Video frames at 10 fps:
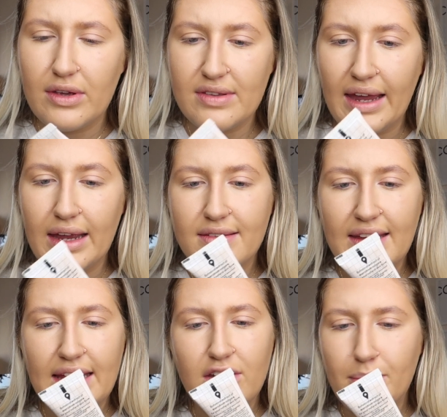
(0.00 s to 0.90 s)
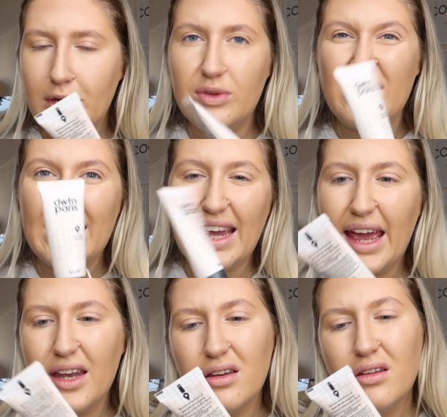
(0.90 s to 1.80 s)
you say it,
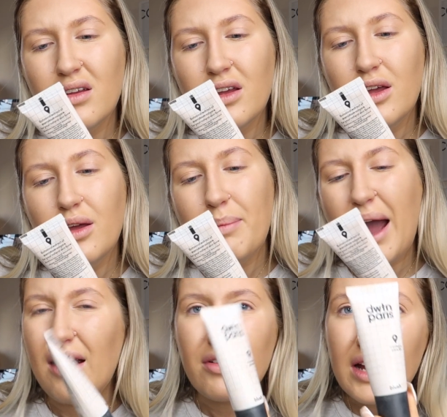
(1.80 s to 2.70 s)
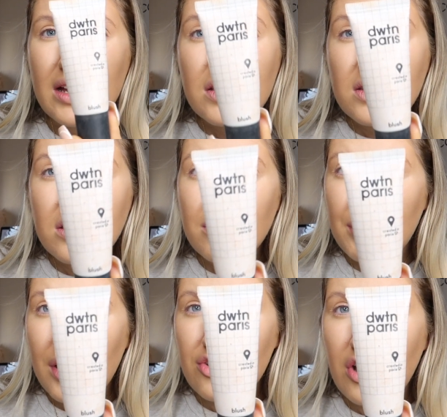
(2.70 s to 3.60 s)
DWTN Paris
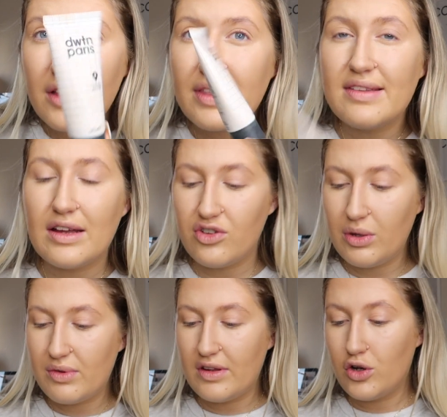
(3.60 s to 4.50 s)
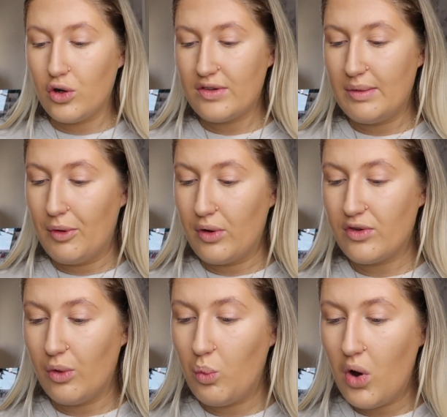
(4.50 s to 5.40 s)
blusher. This actually was in a glossy box
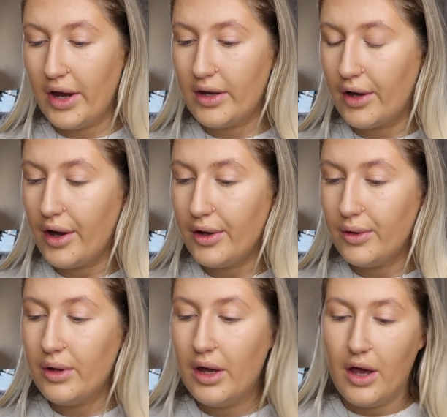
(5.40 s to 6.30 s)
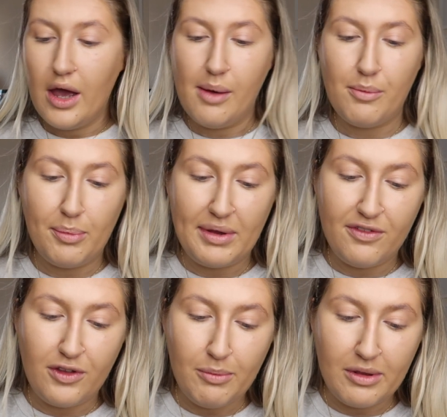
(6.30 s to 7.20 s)
a while ago, and probably a
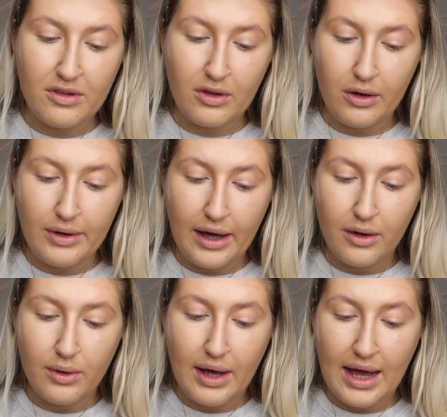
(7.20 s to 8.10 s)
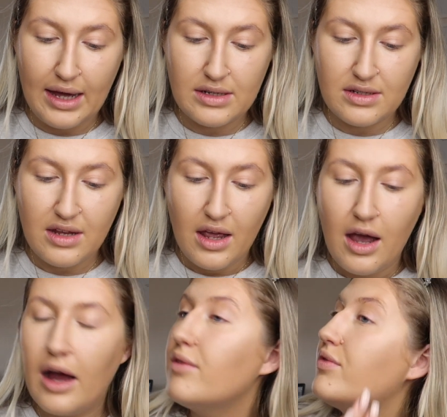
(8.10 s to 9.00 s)
few months ago now, and
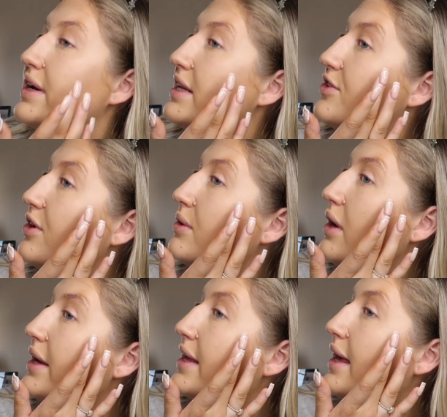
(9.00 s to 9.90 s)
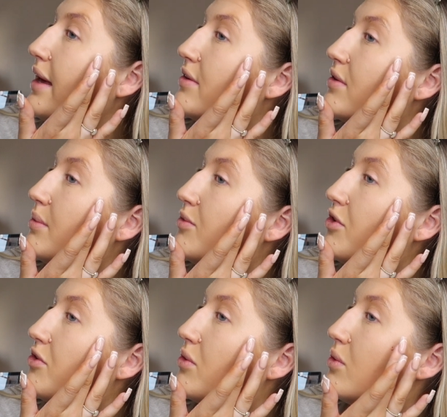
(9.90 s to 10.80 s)
I really do like it. So I'm
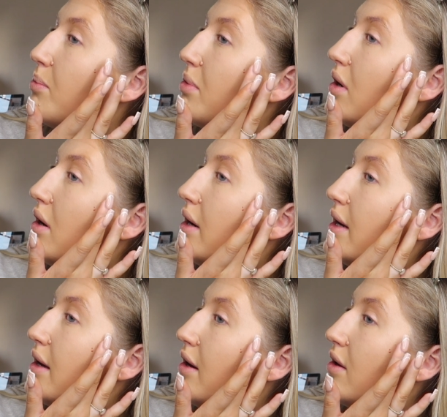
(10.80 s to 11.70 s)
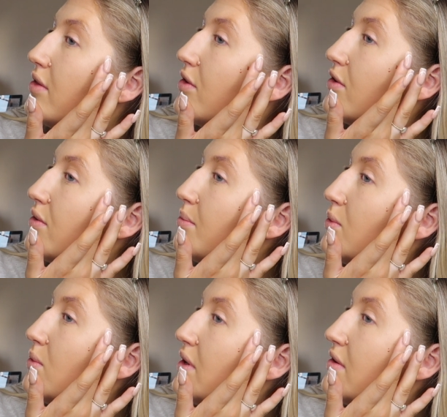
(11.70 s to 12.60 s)
just gonna apply the
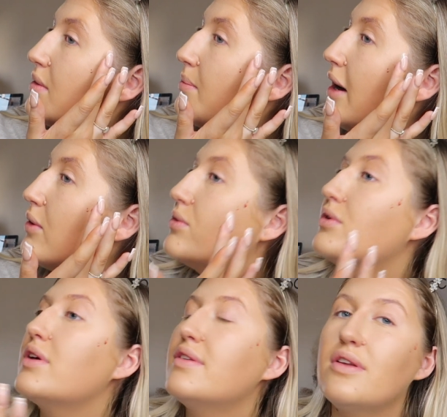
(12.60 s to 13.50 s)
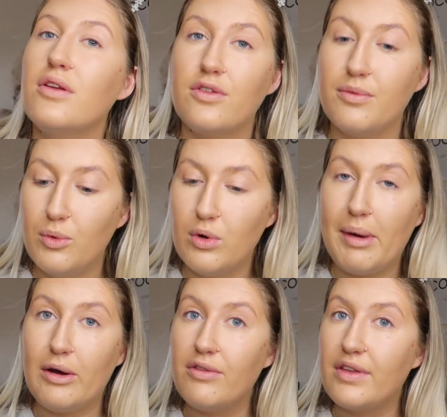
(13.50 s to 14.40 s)
smallest amount, because a small
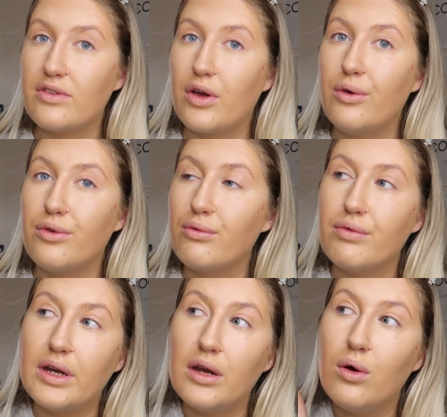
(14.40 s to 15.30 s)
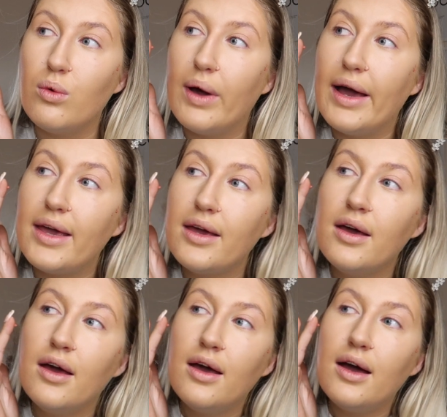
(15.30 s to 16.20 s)
amount of this goes a really long way,
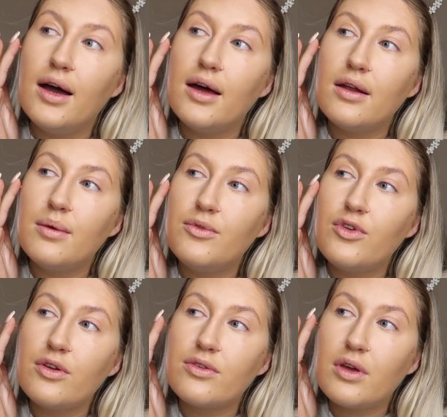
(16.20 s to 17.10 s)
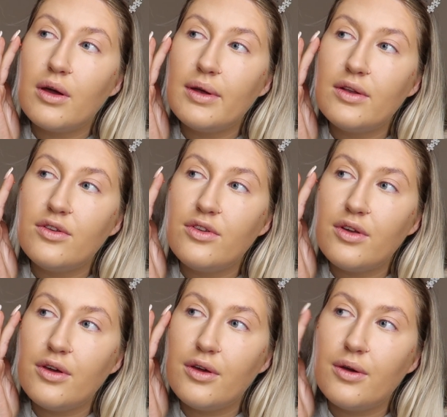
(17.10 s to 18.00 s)
and I'm just going
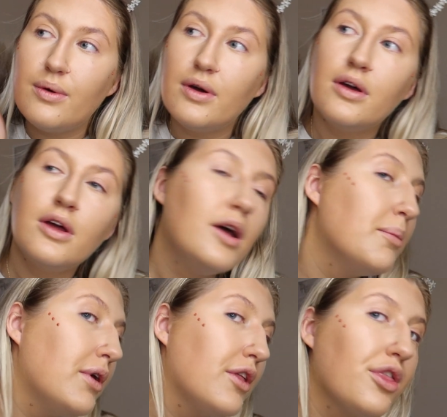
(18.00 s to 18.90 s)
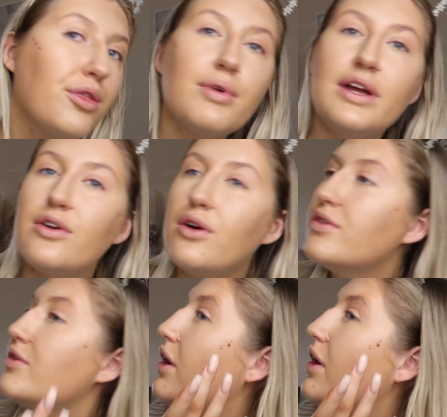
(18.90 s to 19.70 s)
to put 3 dots